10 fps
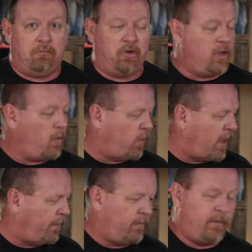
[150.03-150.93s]
with no
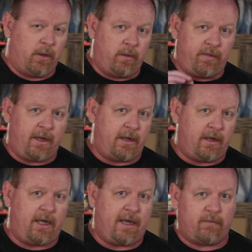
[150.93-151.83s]
problem. The only thing I
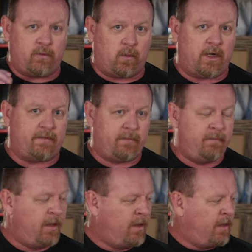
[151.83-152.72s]
did have was one of
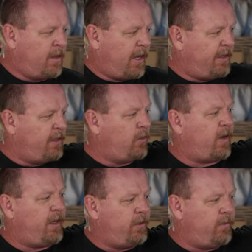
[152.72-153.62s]
them, I didn't
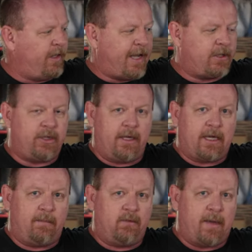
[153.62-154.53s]
quite do the action
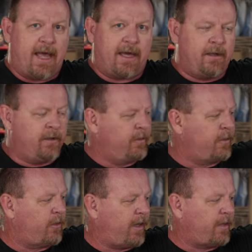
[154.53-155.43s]
that comes back
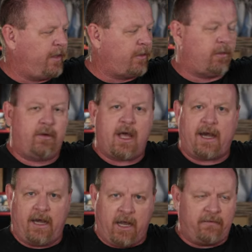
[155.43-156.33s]
correctly or
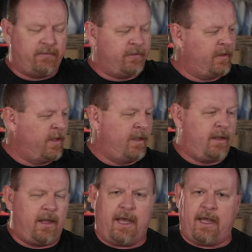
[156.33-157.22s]
not enough
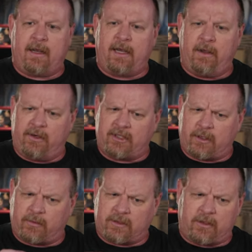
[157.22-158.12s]
and I noticed that
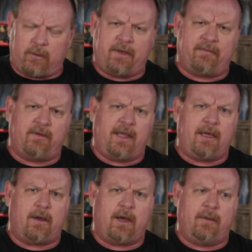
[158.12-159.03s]
there was a little bit of a
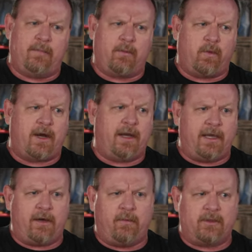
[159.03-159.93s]
leak on it. But what I
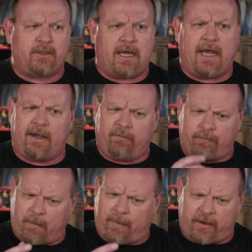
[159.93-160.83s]
did was I, I,
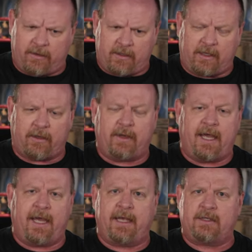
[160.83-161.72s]
compared it to the other
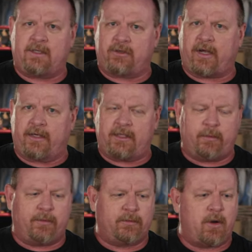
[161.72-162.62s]
cans to try to
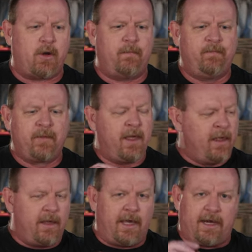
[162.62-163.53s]
see what was wrong,
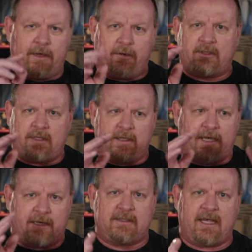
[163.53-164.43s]
and I noticed that
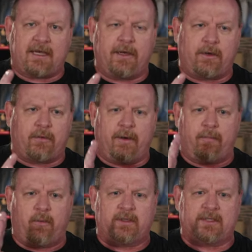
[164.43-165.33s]
that second
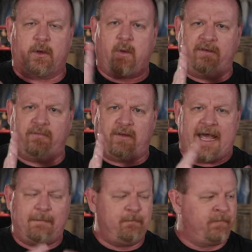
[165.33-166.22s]
crimp wasn't quite
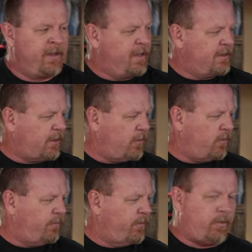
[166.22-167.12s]
flat.
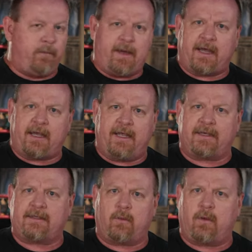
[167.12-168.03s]
So threw it back in the
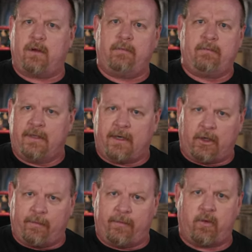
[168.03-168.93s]
SL1, did a
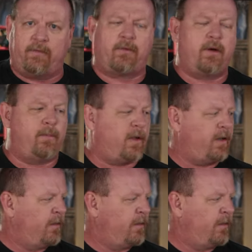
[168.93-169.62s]
little bit more of a crimp on